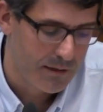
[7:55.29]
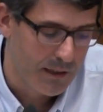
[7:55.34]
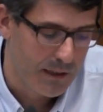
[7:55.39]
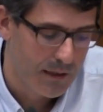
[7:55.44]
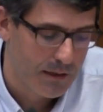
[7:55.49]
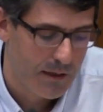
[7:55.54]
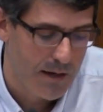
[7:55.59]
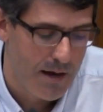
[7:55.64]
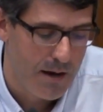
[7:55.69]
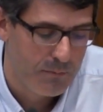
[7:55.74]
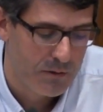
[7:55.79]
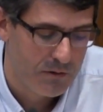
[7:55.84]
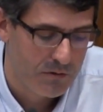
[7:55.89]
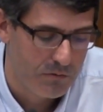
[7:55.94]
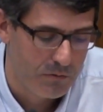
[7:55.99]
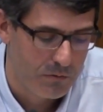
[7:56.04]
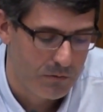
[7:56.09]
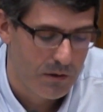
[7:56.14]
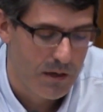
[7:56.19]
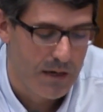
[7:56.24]
in the
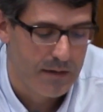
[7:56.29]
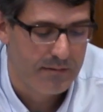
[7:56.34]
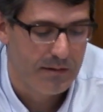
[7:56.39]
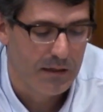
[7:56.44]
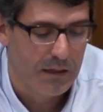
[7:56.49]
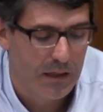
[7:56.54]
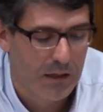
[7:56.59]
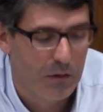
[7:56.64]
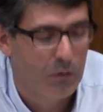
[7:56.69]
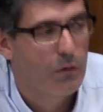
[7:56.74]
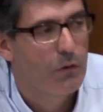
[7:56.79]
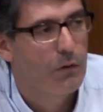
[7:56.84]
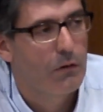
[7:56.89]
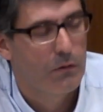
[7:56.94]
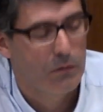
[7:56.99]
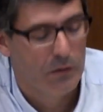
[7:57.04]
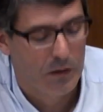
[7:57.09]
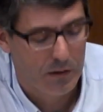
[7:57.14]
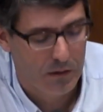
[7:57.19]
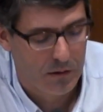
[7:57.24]
Amazon as a
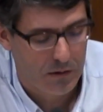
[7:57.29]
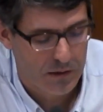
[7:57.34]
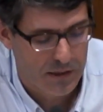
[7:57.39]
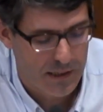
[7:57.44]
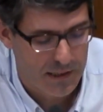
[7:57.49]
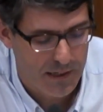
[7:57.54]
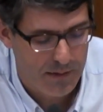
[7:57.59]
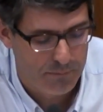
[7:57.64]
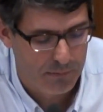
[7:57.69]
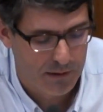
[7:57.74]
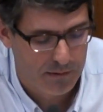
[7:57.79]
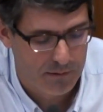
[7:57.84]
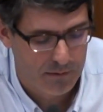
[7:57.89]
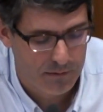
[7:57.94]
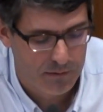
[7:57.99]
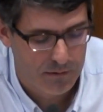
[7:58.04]
neo-colonial dynamic